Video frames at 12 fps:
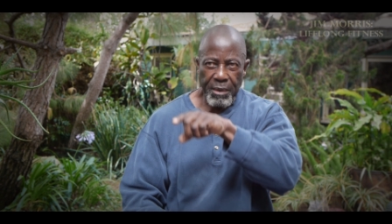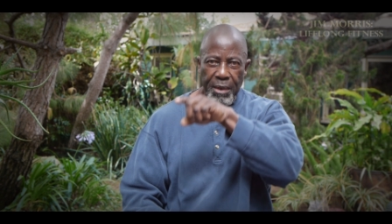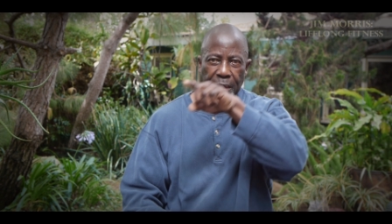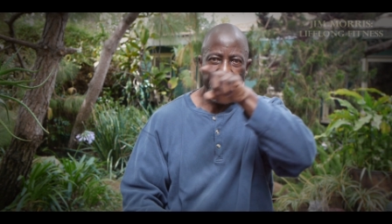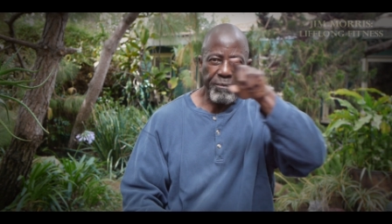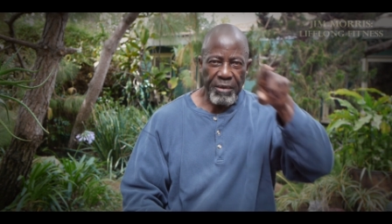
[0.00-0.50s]

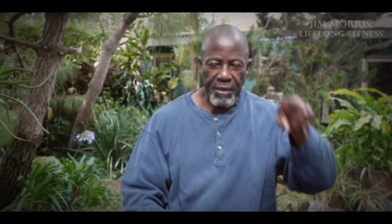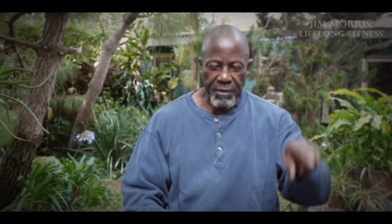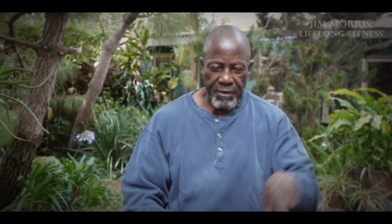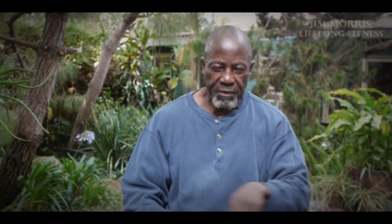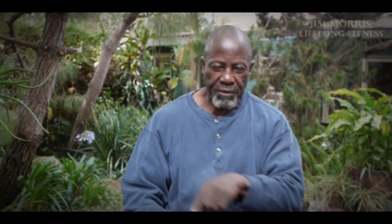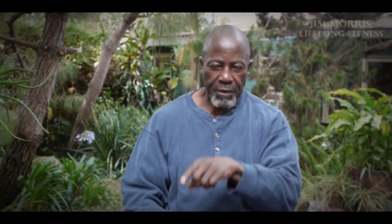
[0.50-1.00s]
Yeah.
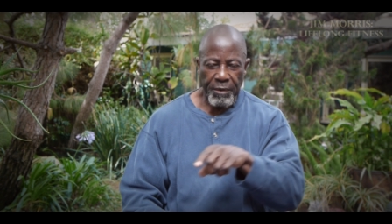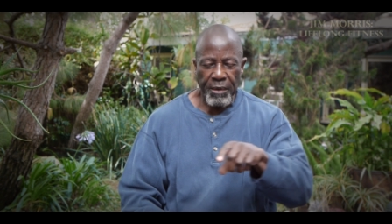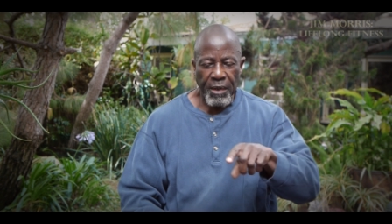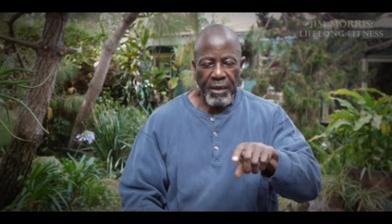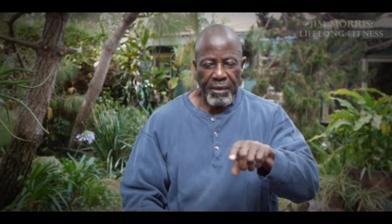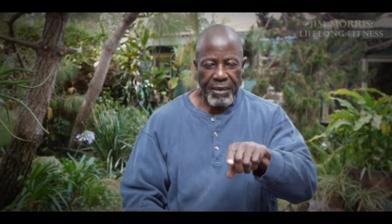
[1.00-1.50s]
So,
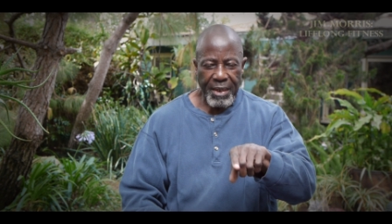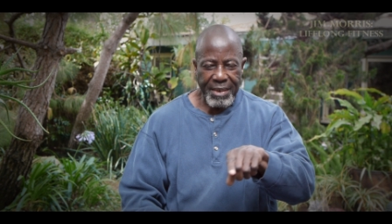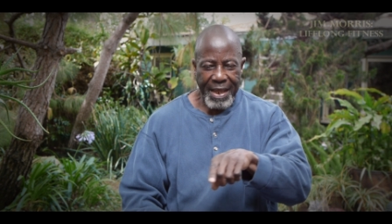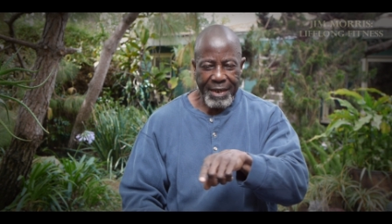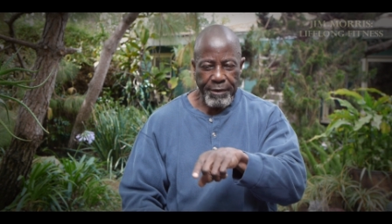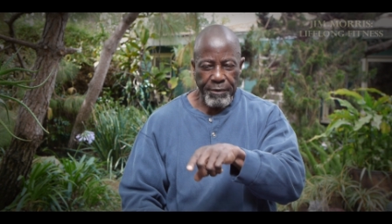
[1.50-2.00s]

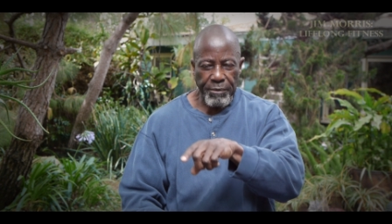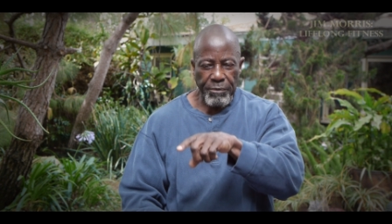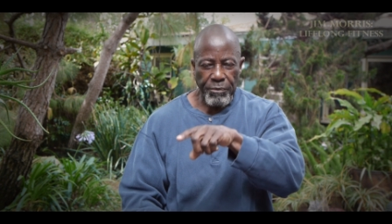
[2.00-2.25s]
and that